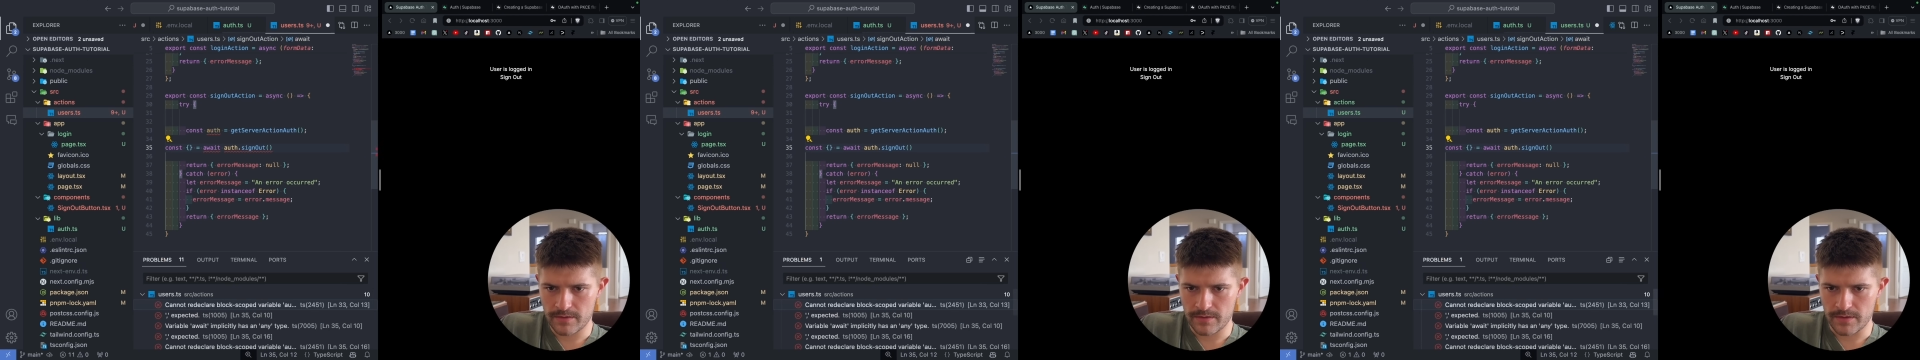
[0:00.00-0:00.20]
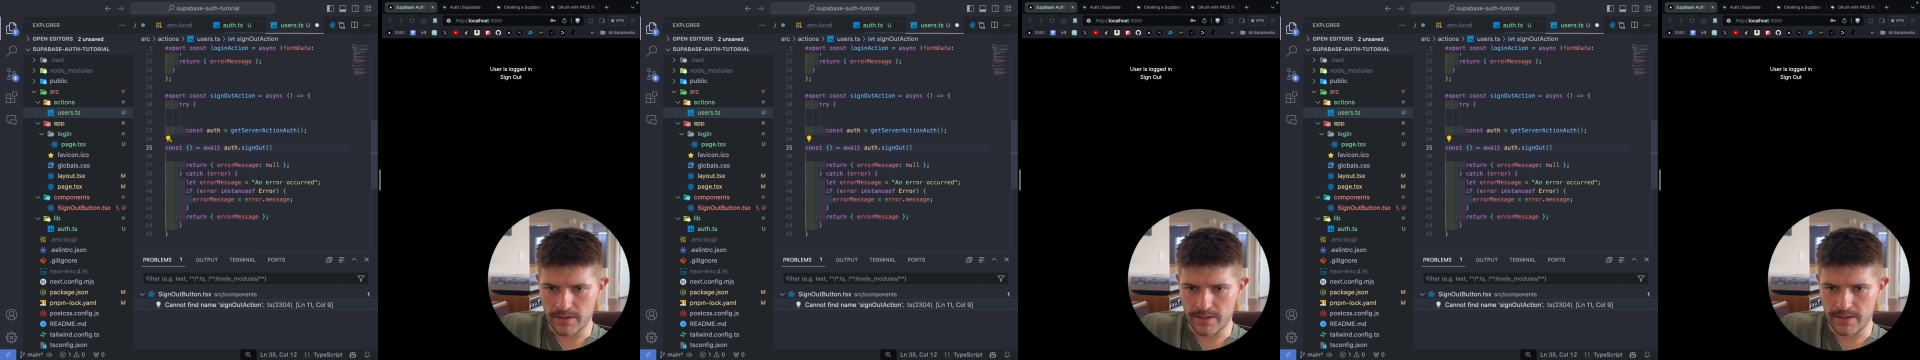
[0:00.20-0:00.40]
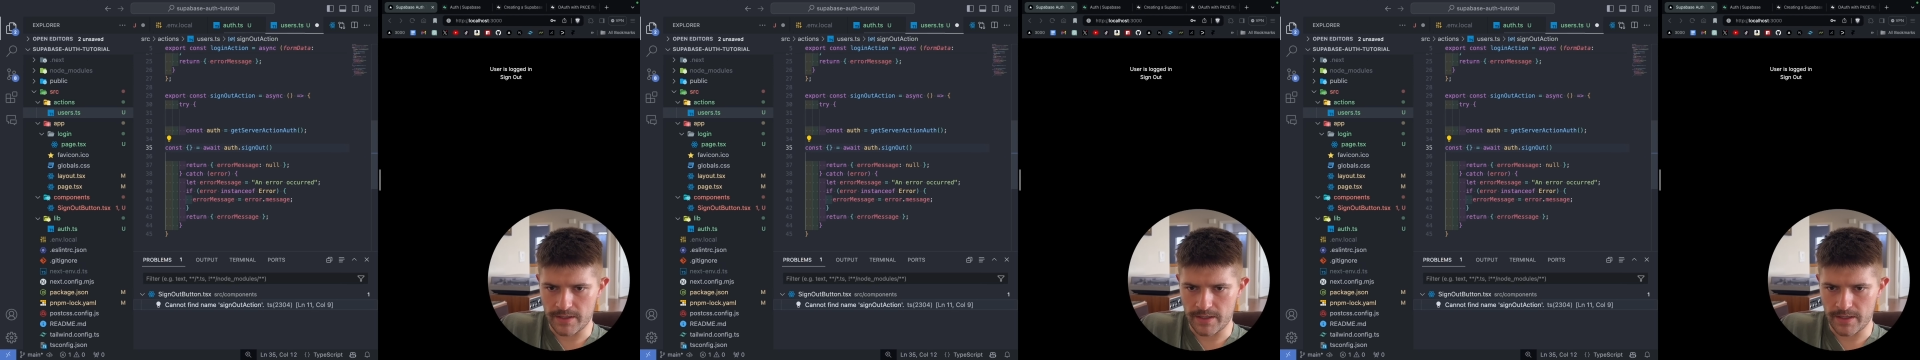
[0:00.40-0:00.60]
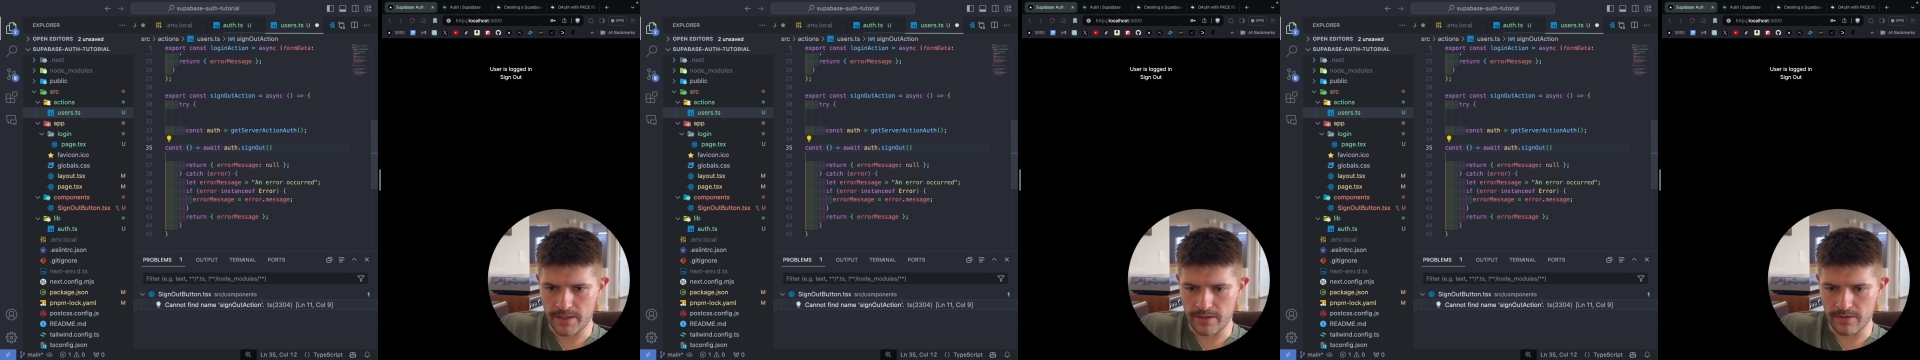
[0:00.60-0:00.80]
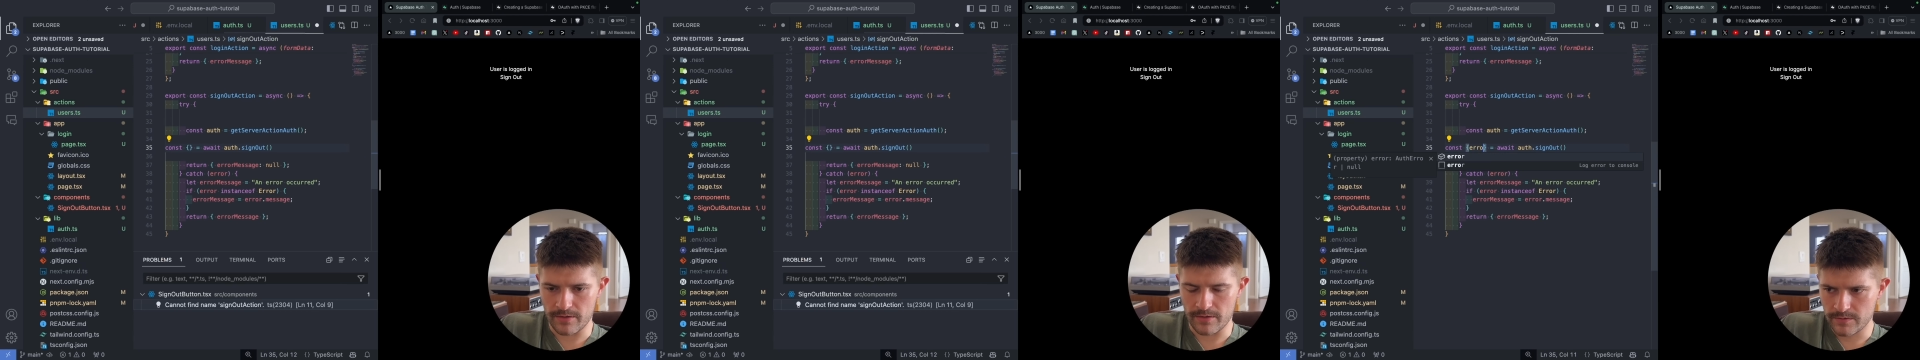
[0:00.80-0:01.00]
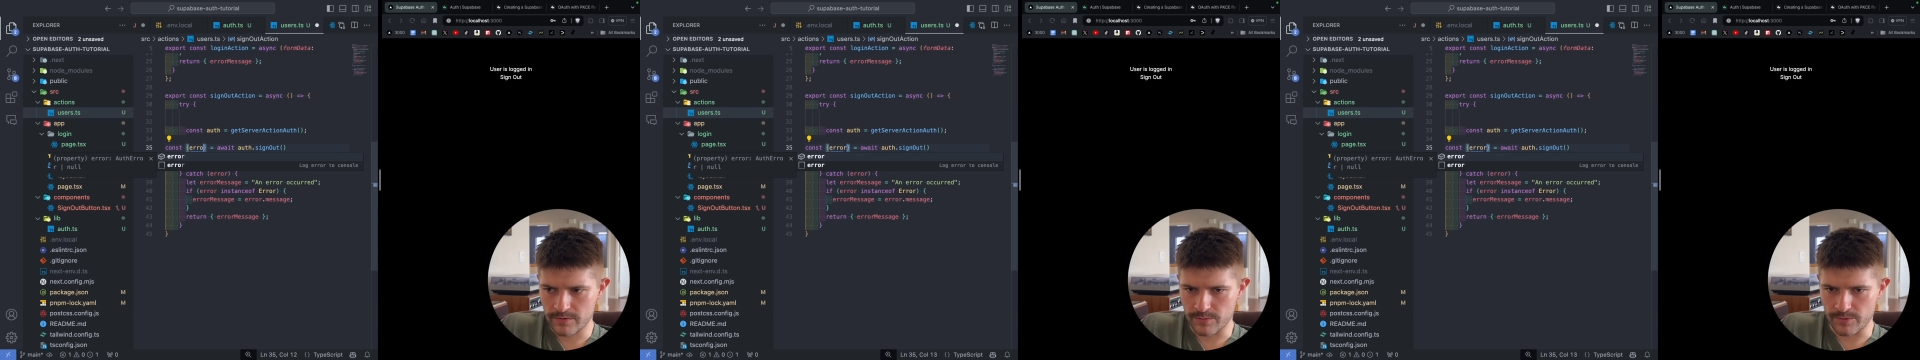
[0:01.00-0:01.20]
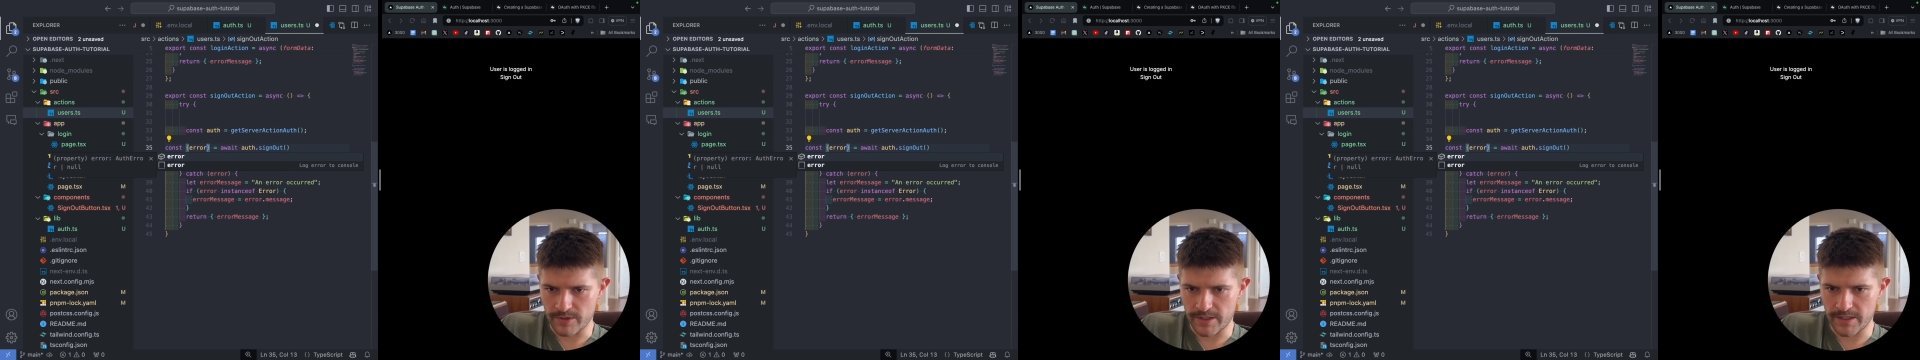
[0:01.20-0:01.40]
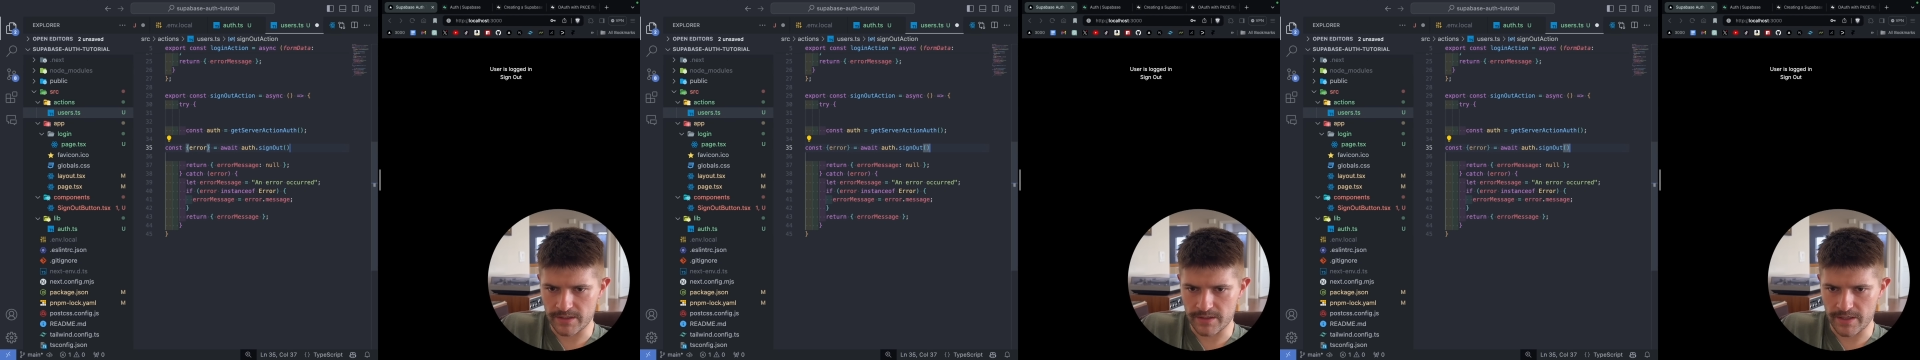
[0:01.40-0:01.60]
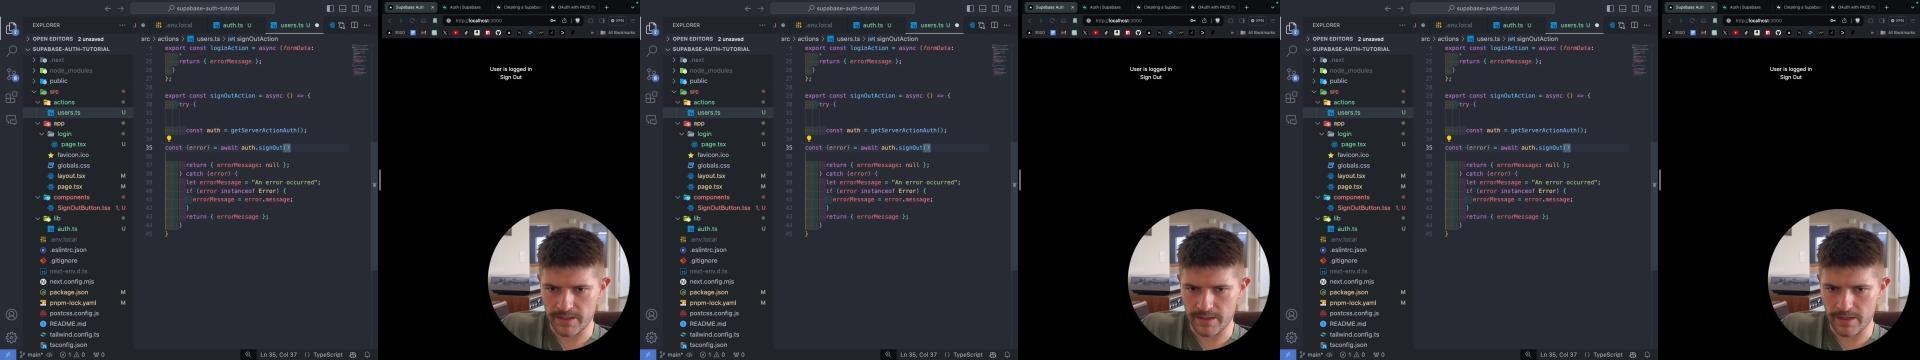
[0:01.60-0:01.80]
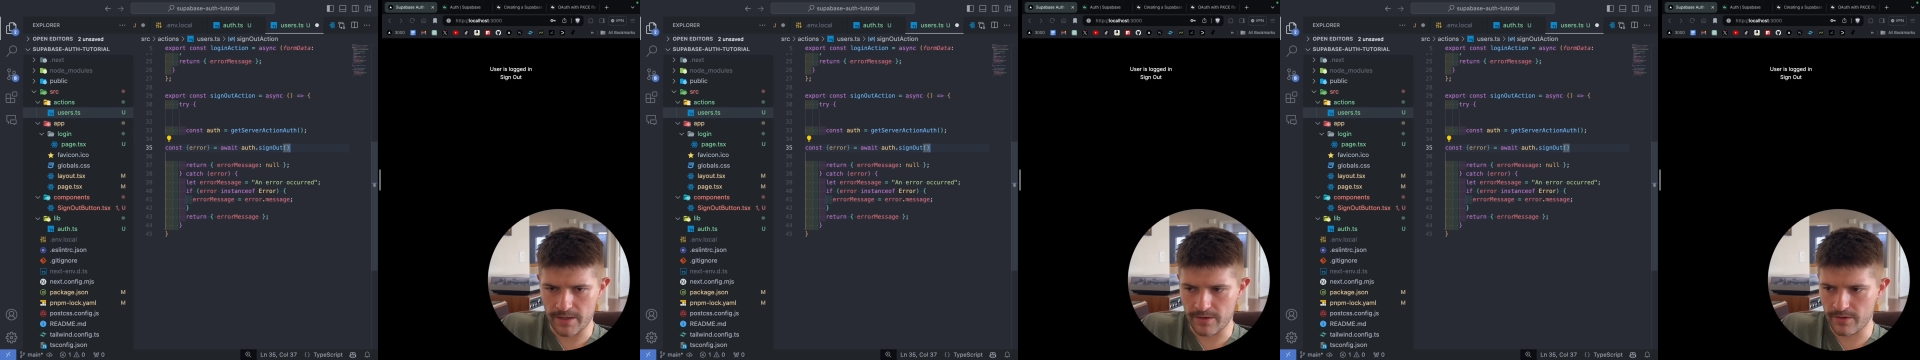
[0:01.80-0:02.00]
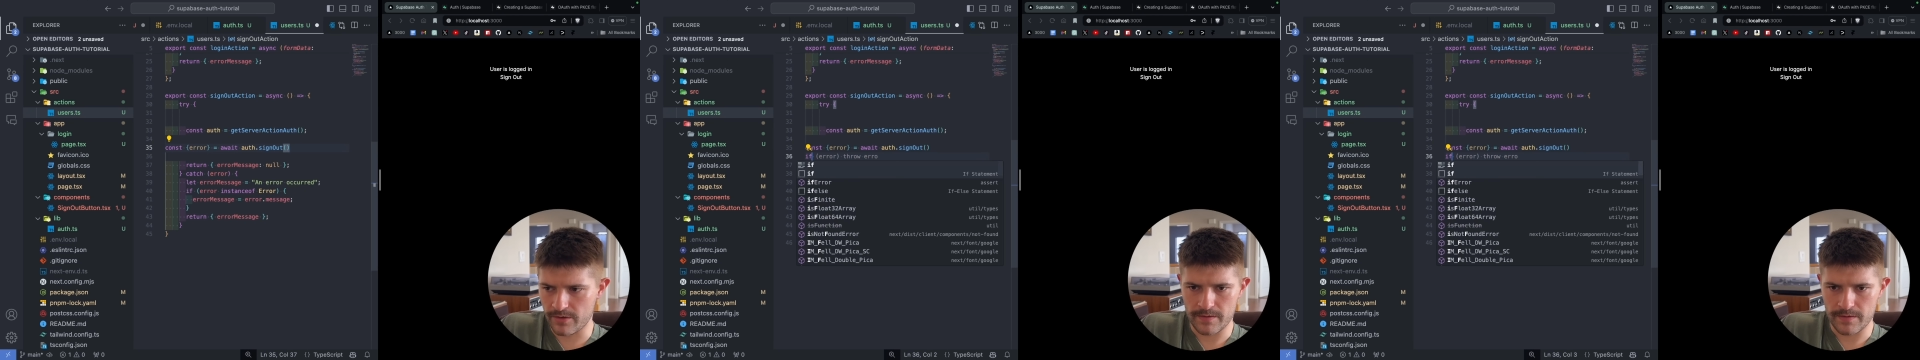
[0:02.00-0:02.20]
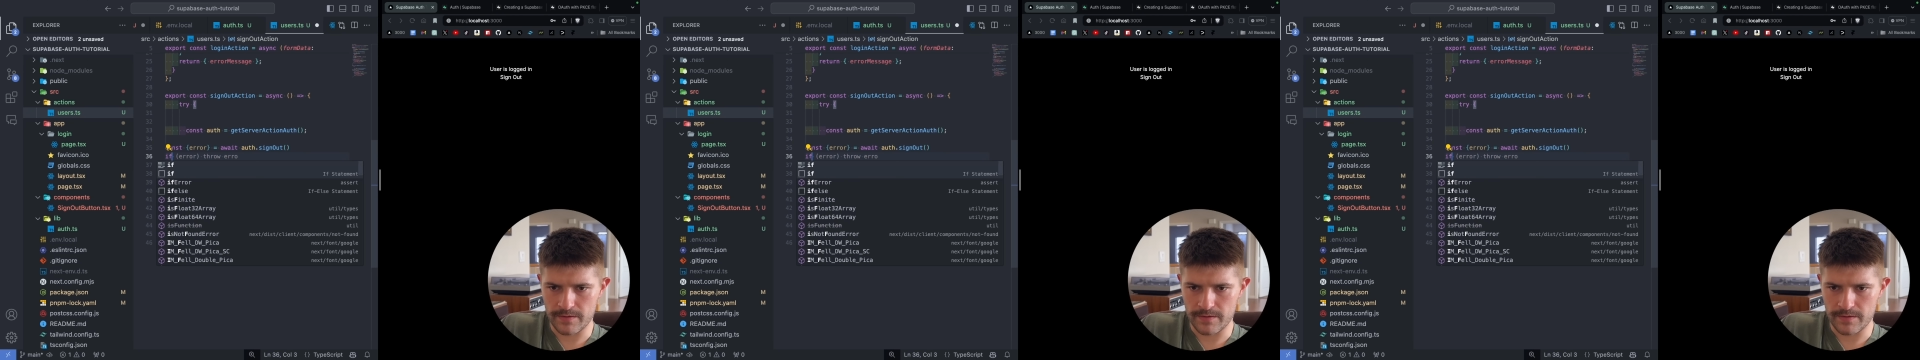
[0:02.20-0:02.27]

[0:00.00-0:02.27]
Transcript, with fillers: an air. So we're gonna get that air